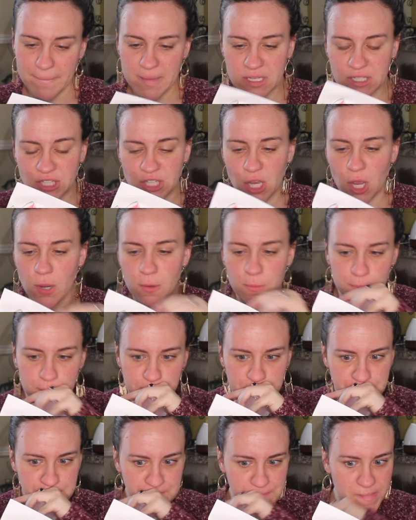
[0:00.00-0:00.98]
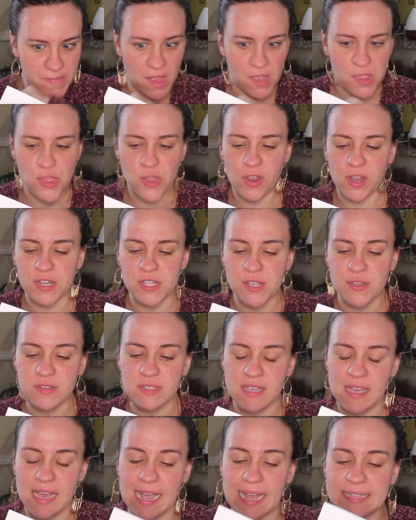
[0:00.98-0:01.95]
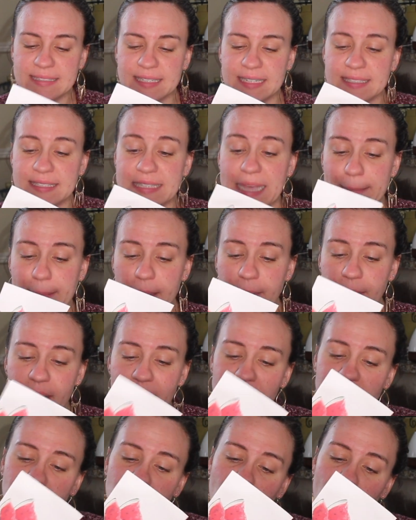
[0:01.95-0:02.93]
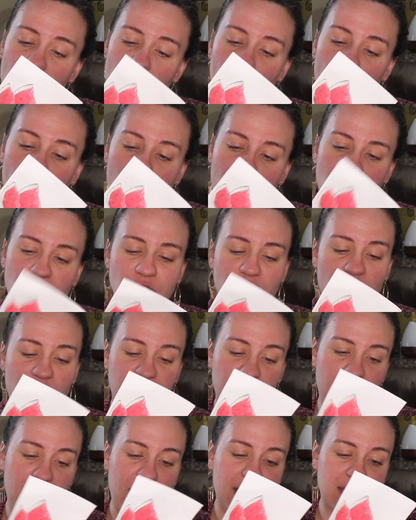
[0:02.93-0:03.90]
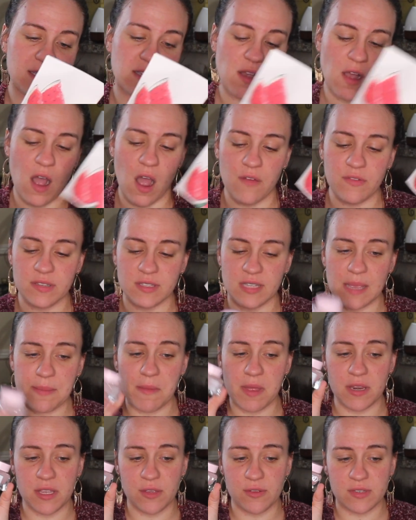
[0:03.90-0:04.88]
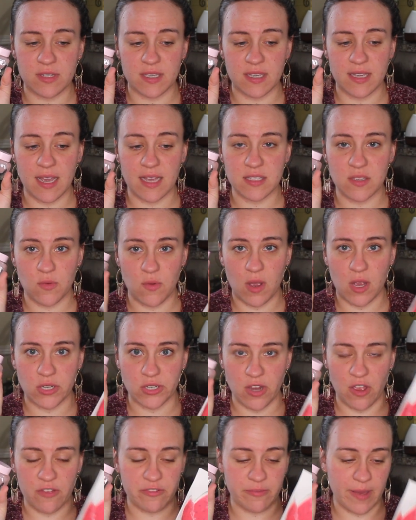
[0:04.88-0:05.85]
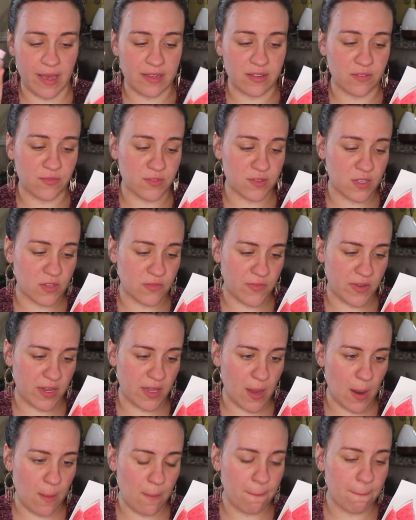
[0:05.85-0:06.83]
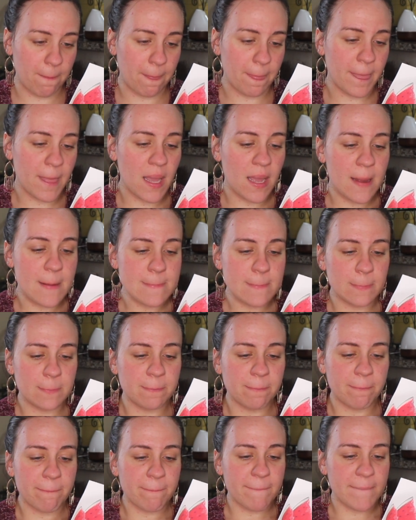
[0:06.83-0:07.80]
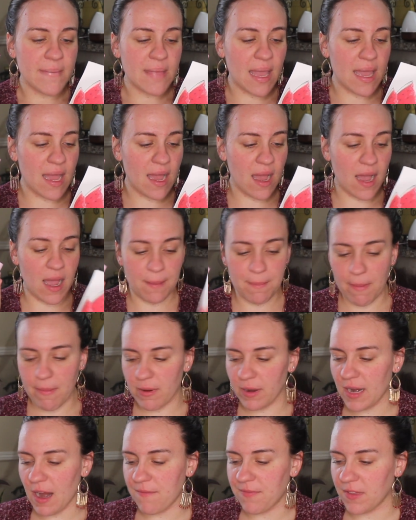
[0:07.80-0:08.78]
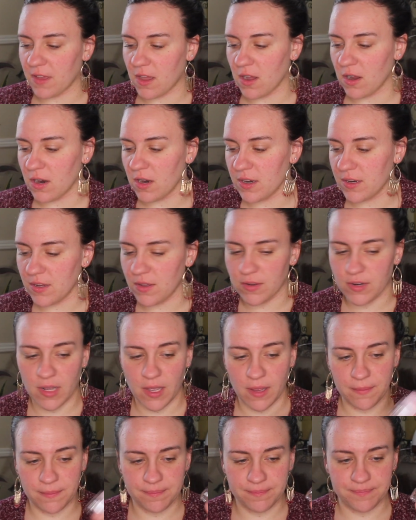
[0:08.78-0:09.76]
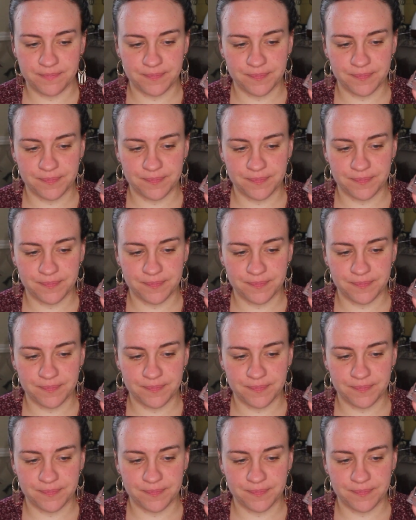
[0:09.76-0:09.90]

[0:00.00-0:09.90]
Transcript: So you can use it as a sleeping mask or a wash-off mask. Obviously I'm going to use it as a wash-off mask for this video. Let me read off the card. Hold on.